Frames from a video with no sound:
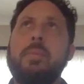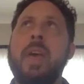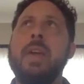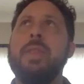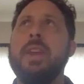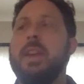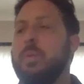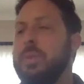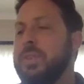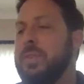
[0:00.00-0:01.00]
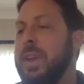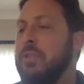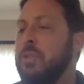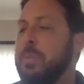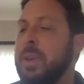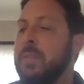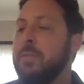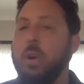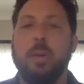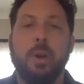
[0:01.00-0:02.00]
I think it was Devendra P.
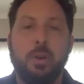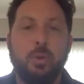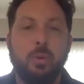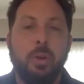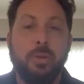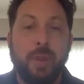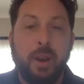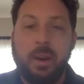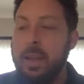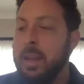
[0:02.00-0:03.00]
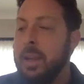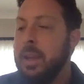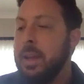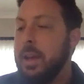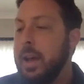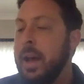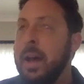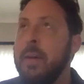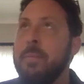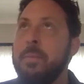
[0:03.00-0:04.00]
Varma who wrote a very
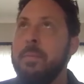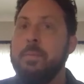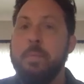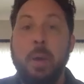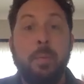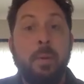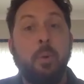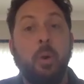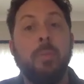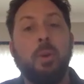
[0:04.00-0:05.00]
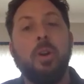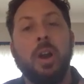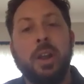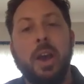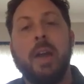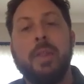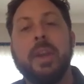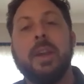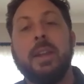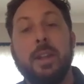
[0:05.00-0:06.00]
uh, important book on
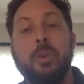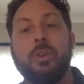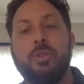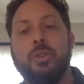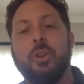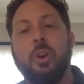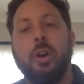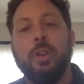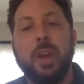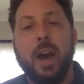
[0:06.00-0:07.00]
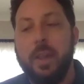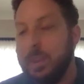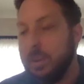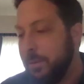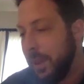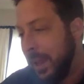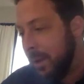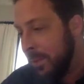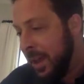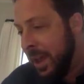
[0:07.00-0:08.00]
Gothic literature called The Gothic
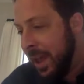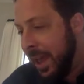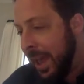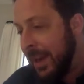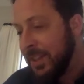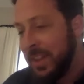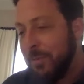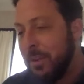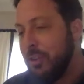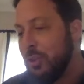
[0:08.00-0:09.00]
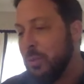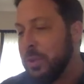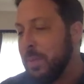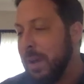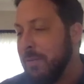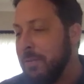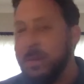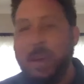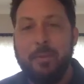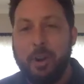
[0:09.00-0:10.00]
Flame. And his definition was my
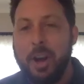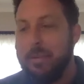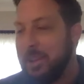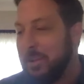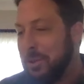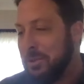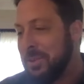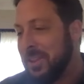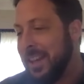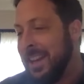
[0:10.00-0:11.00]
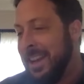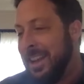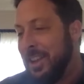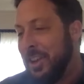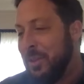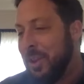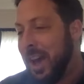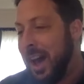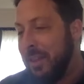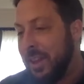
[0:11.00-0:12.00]
favorite of it, which was that, you know, the
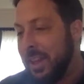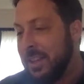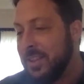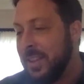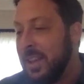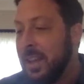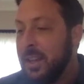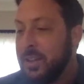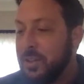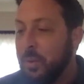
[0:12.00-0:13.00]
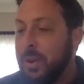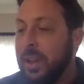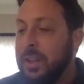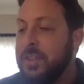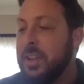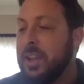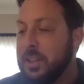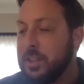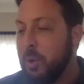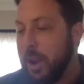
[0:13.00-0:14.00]
Gothic is the surrealistic
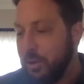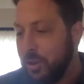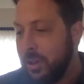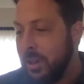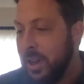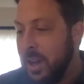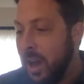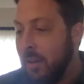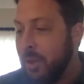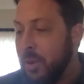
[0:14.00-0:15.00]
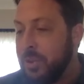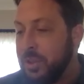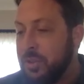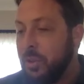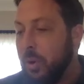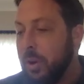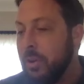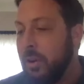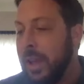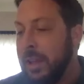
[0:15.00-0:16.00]
expression of those
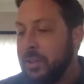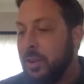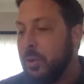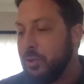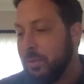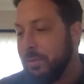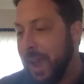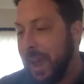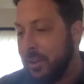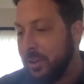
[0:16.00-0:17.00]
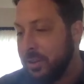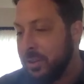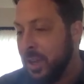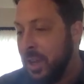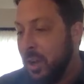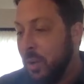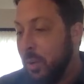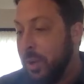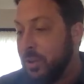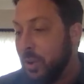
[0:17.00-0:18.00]
historical and social factors
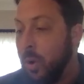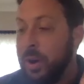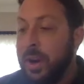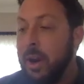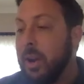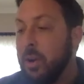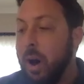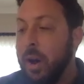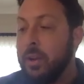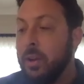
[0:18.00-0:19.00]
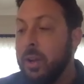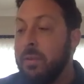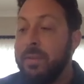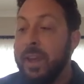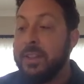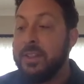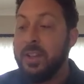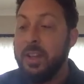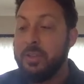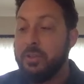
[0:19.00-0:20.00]
which the ordinary chronicle of events in
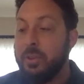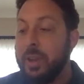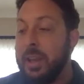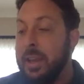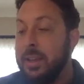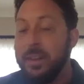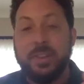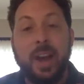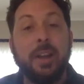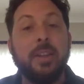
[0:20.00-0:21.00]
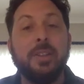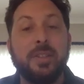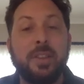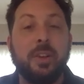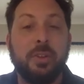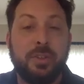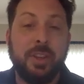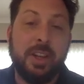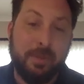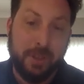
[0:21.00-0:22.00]
history does not consider
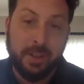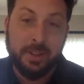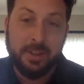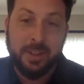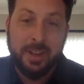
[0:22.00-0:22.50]
significant.